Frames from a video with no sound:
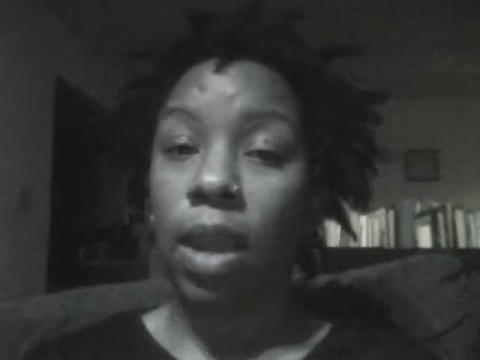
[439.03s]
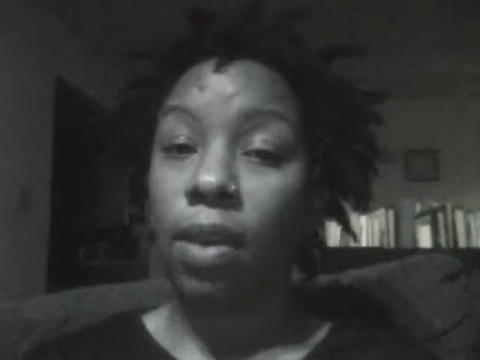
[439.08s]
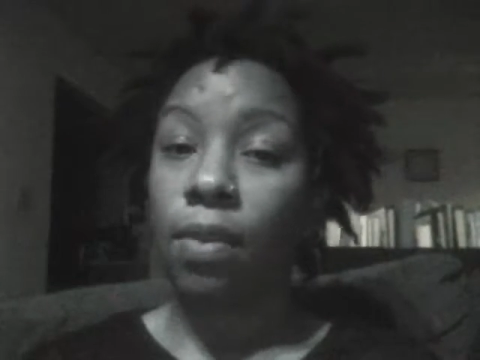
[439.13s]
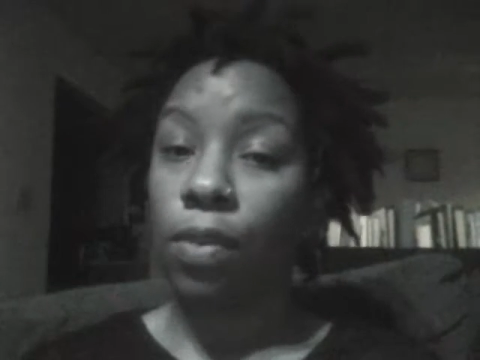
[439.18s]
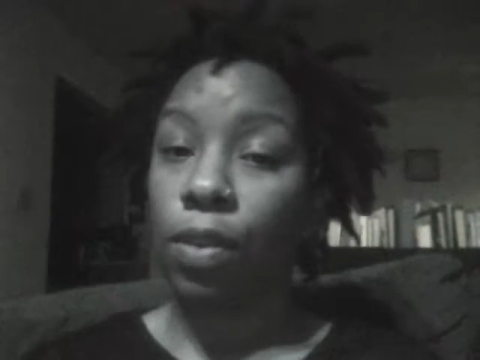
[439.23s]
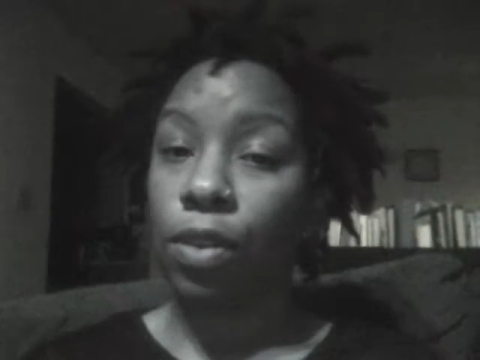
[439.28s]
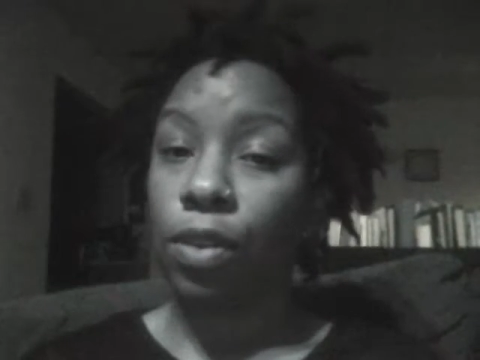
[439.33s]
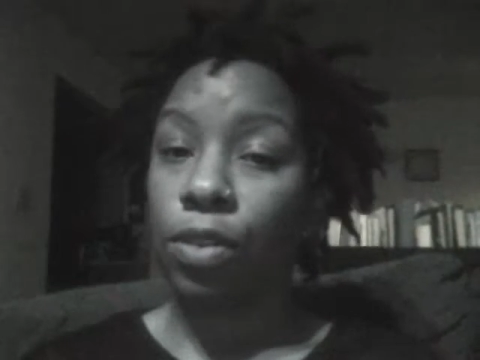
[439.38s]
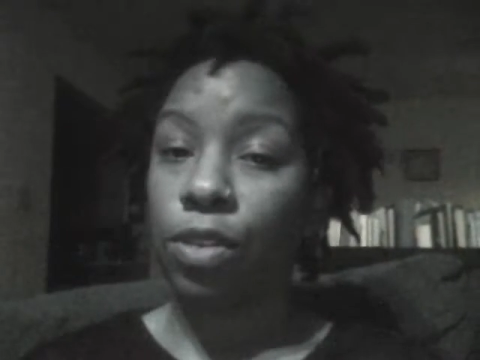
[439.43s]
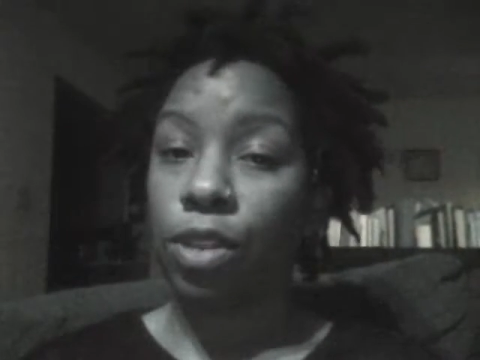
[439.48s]

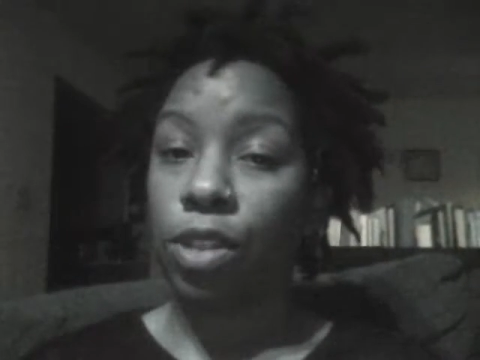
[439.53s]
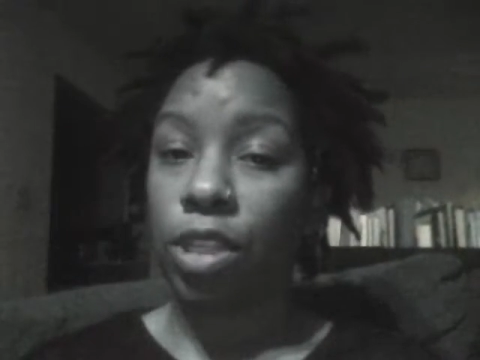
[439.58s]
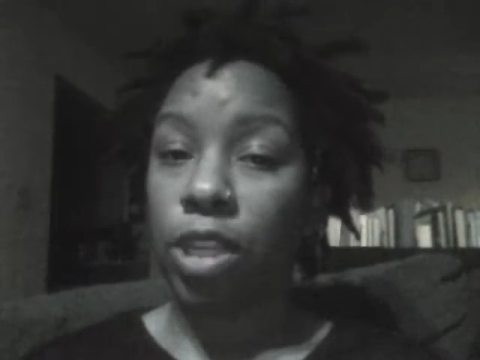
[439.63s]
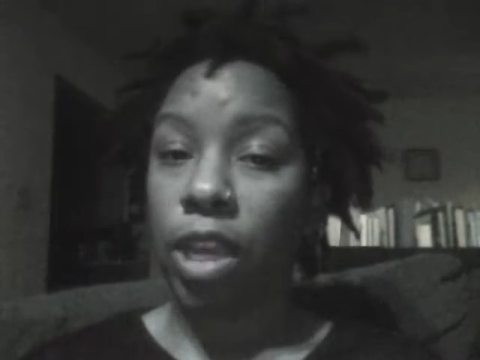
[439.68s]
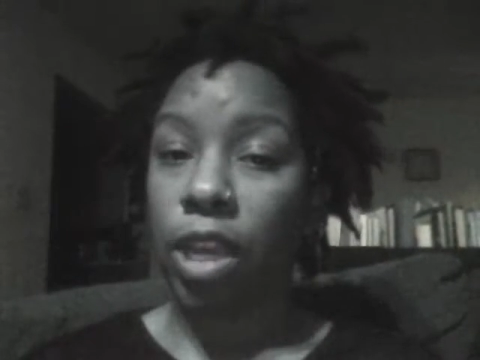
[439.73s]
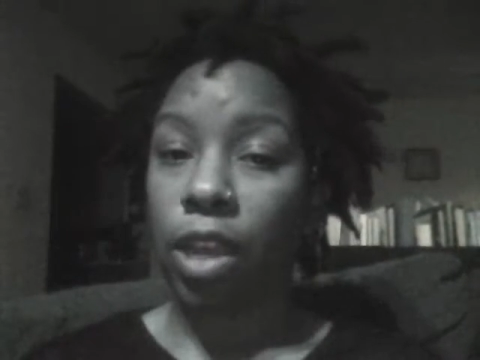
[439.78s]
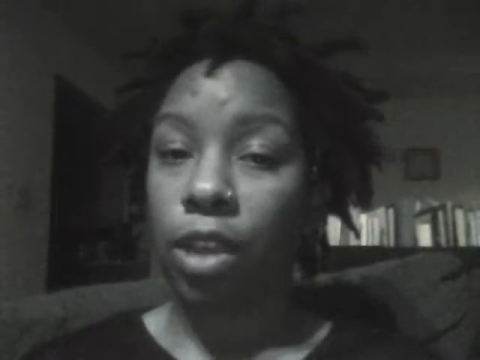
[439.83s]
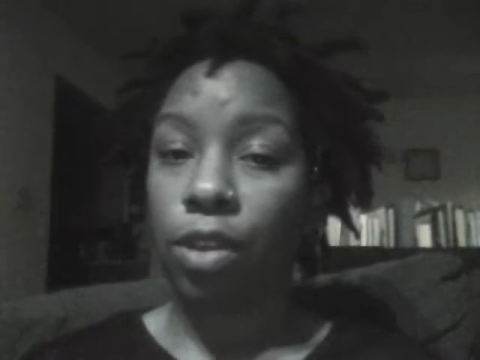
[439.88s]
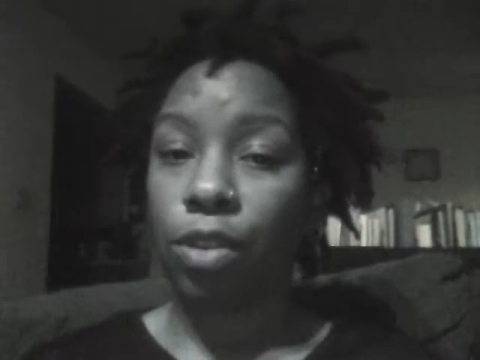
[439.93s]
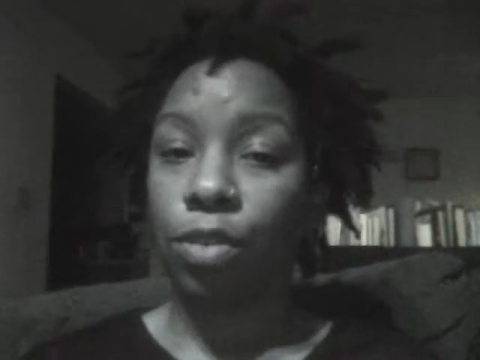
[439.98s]
I've learned to
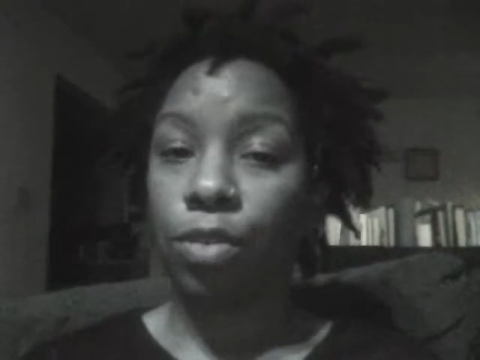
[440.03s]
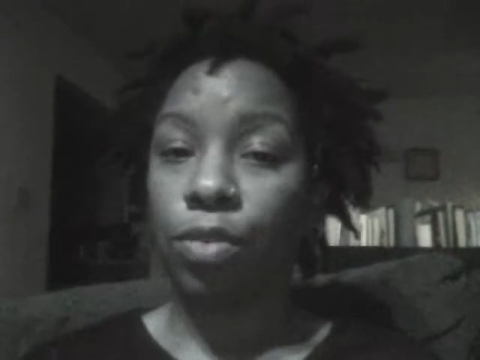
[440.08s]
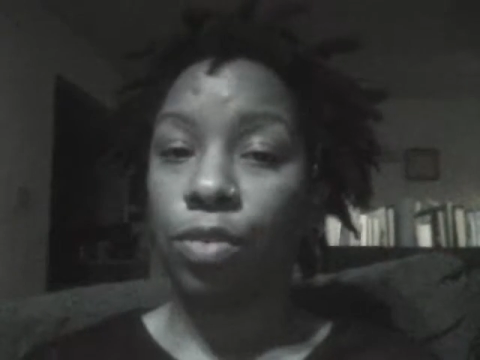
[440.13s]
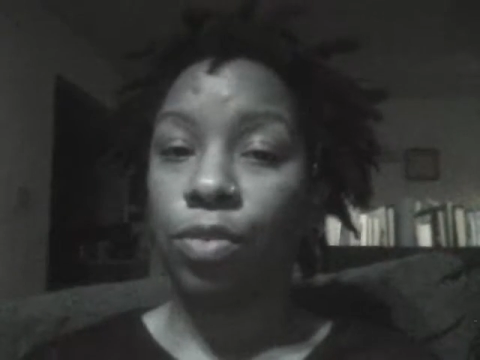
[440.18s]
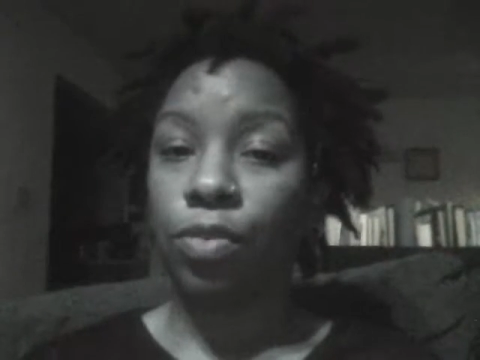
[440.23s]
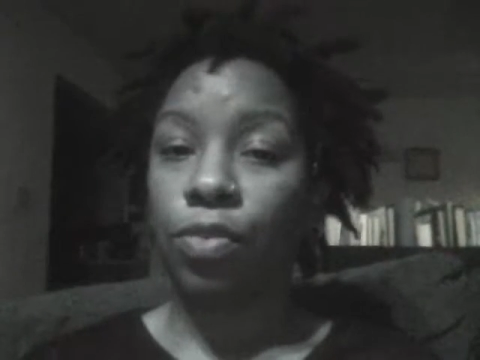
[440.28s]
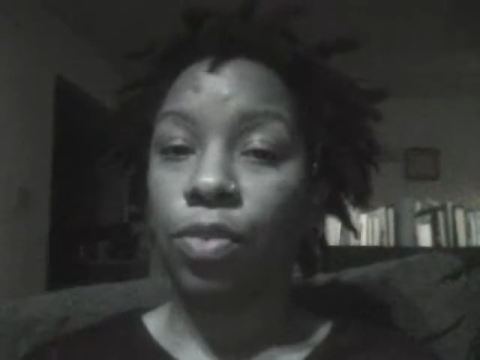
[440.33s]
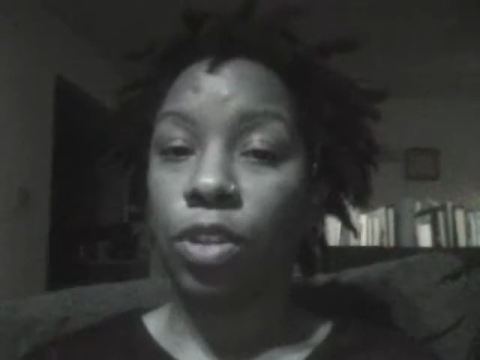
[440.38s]
channel